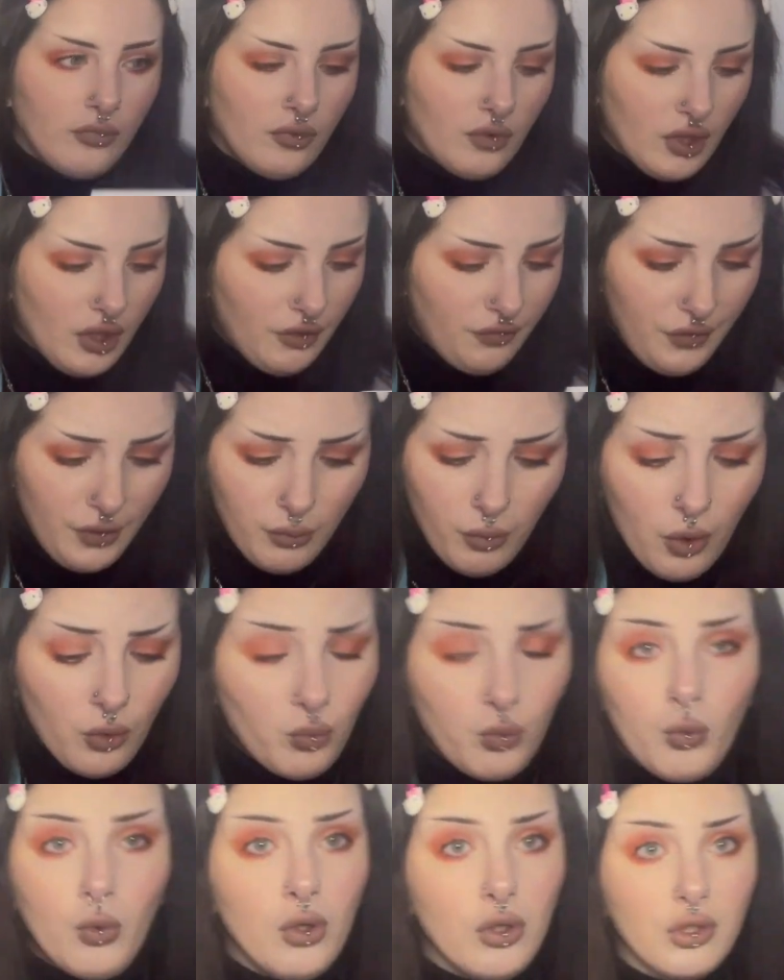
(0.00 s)
If you want
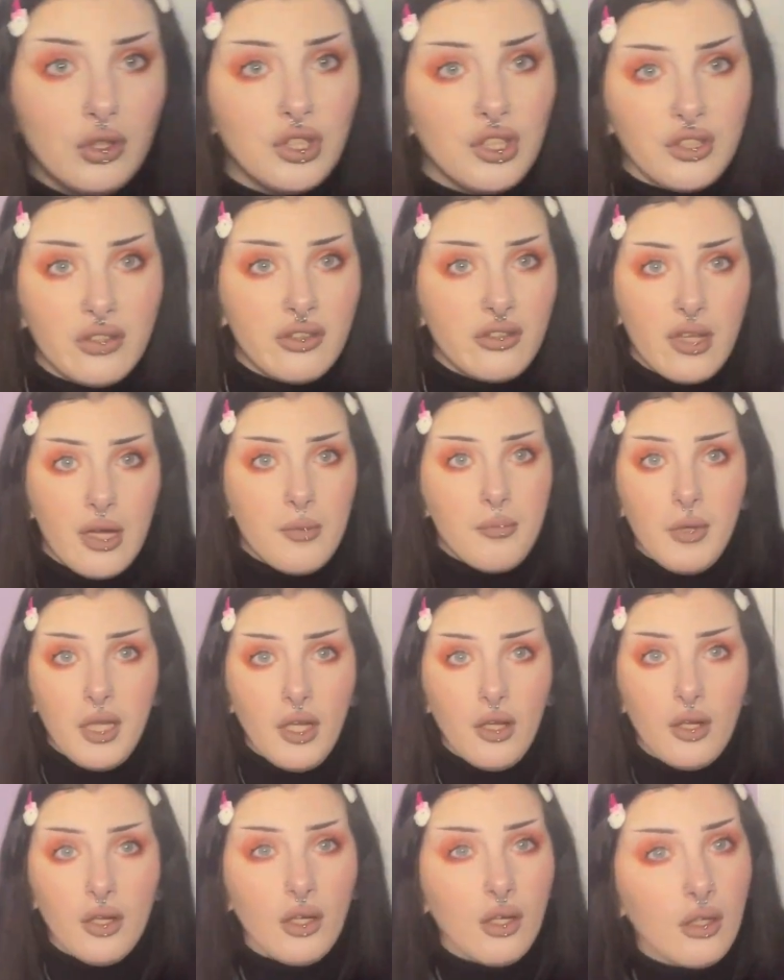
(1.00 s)
one, just let me
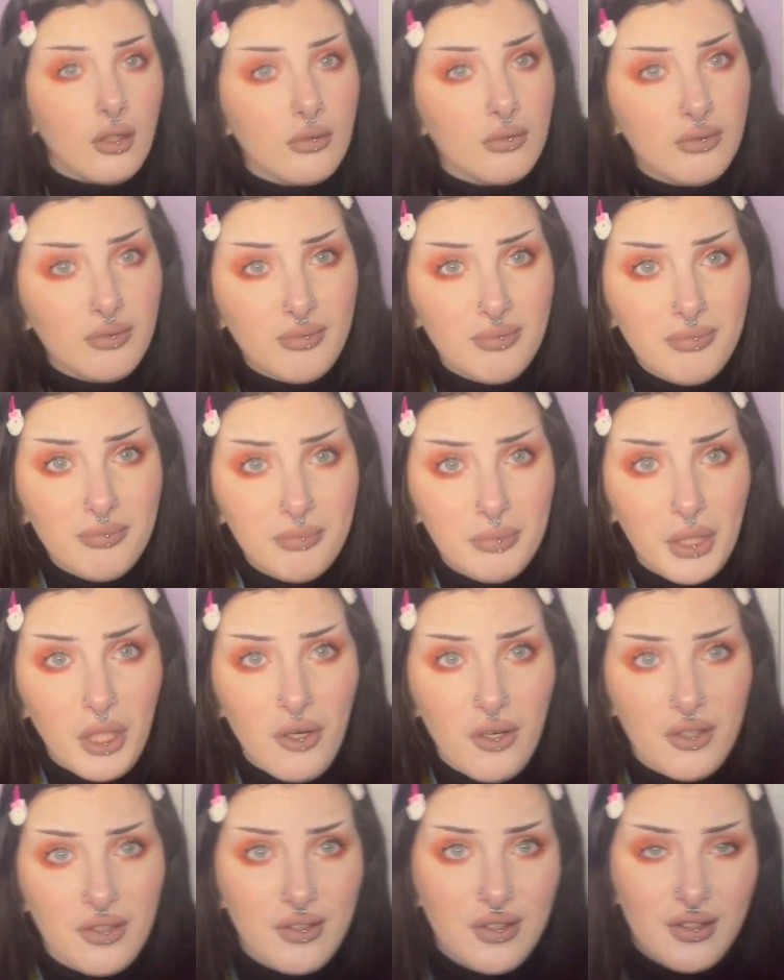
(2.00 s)
know,
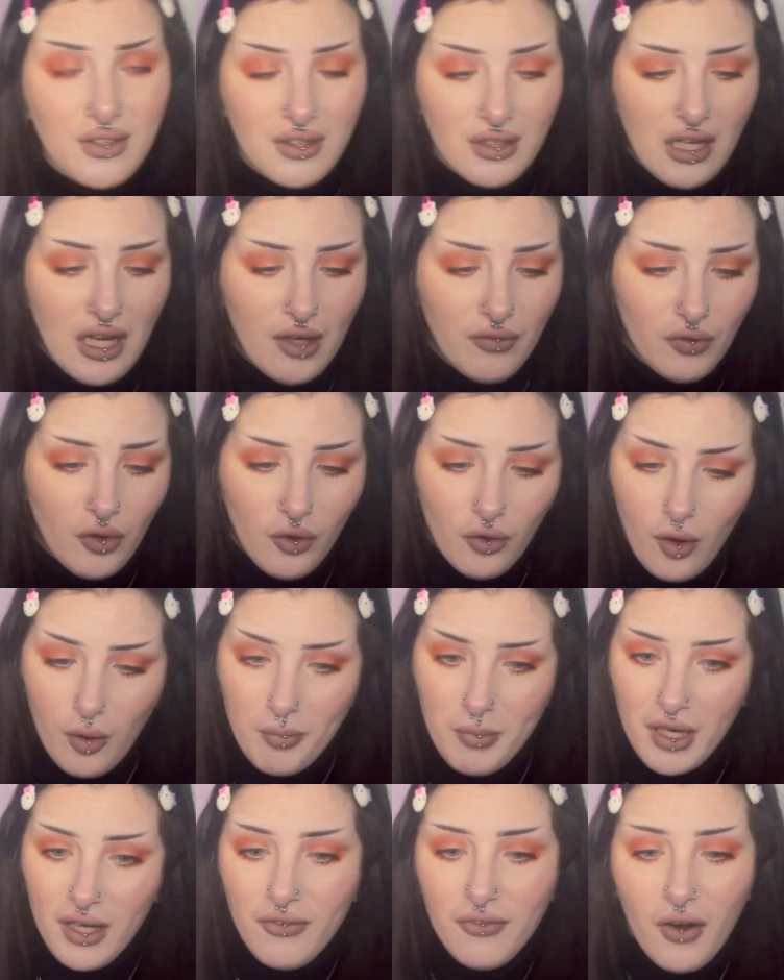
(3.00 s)
because I've not got
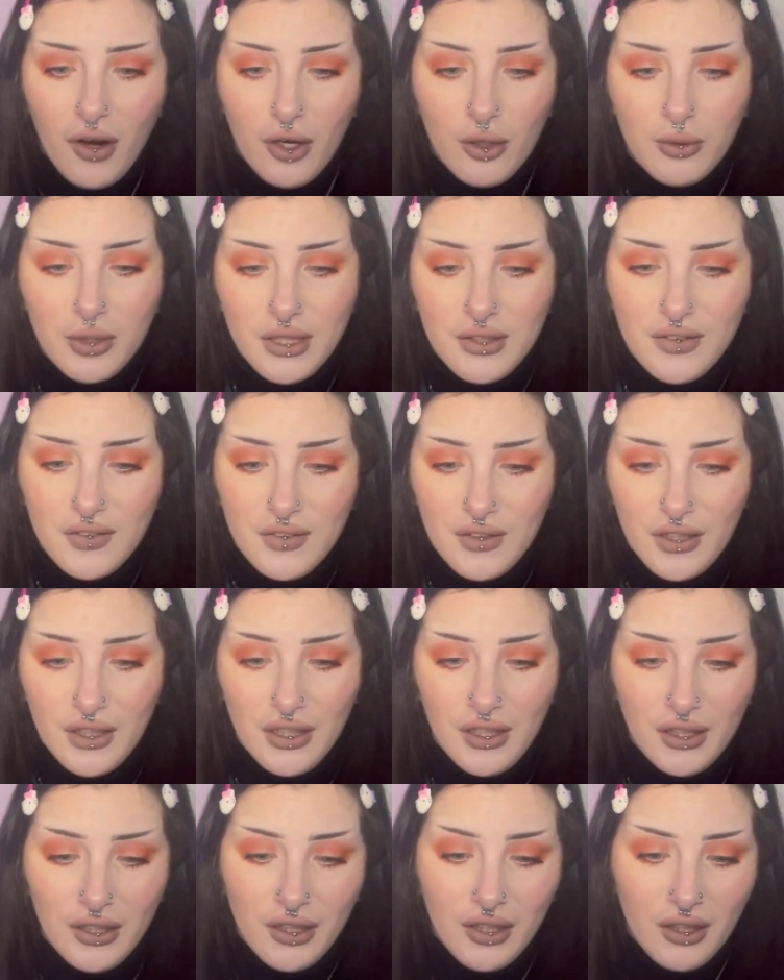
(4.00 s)
many followers,
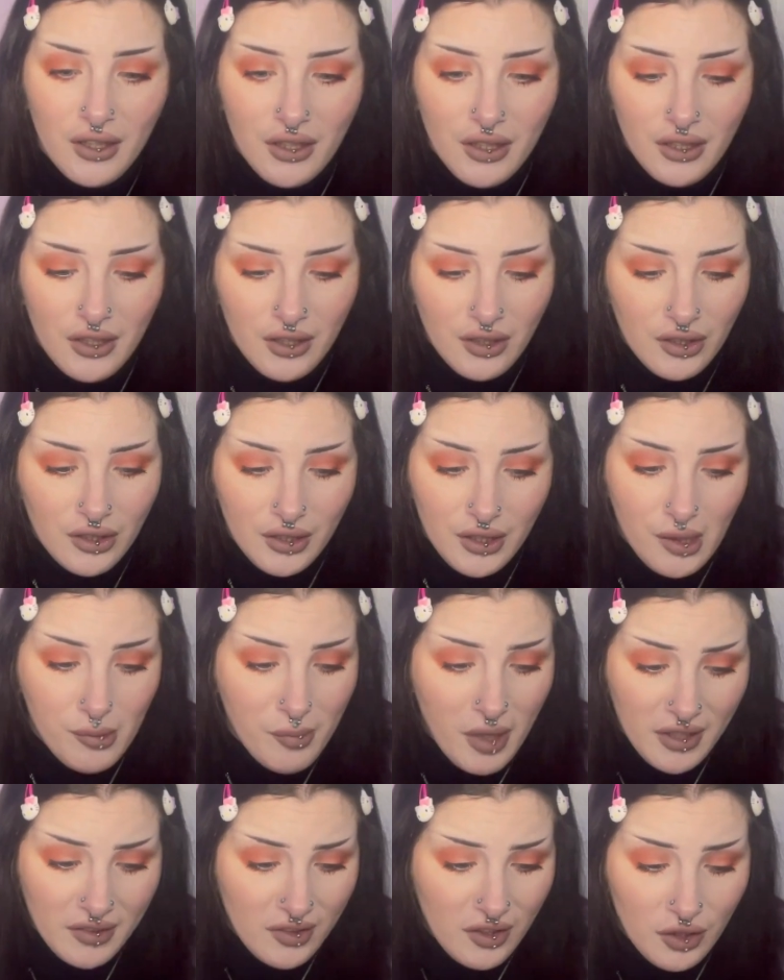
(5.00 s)
so your
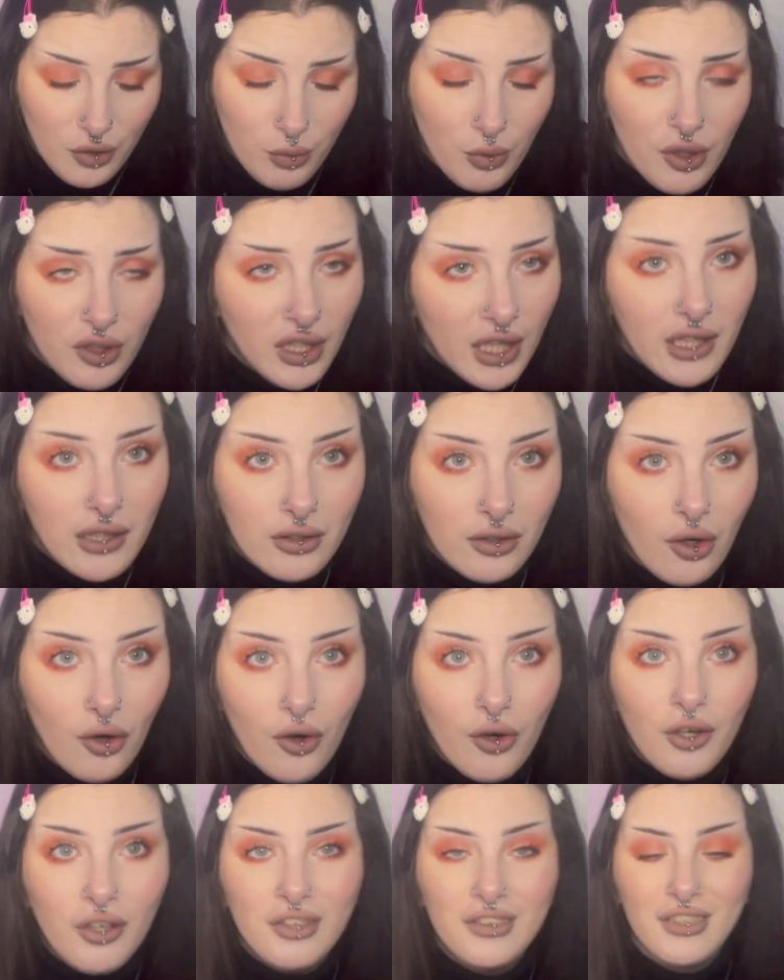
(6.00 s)
message won't get
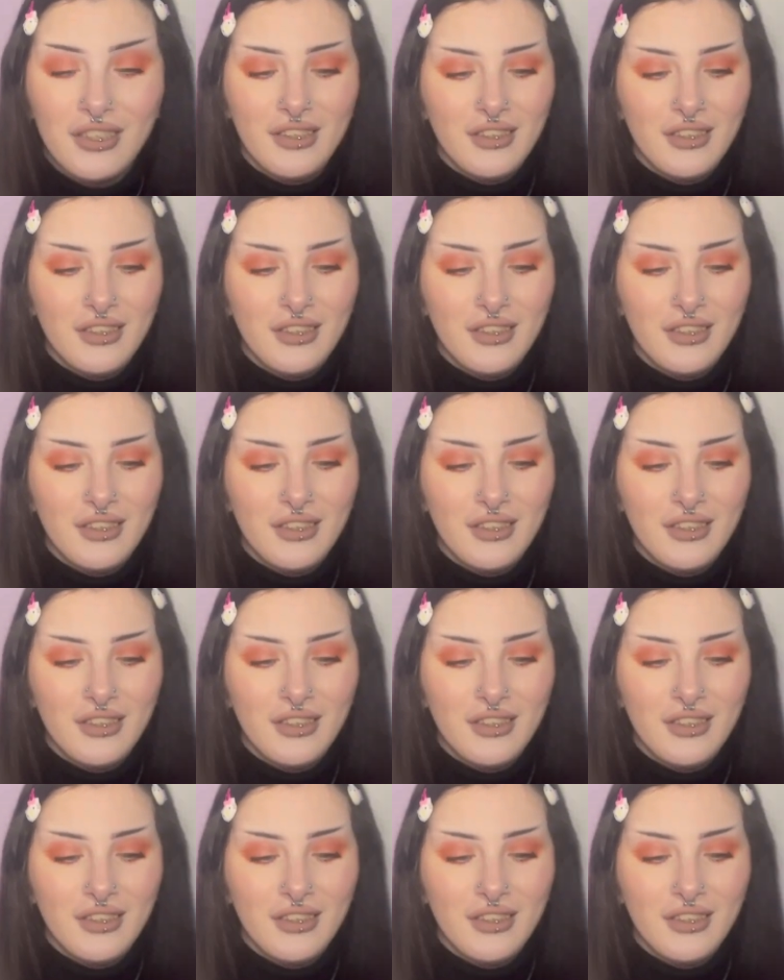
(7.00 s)
ignored.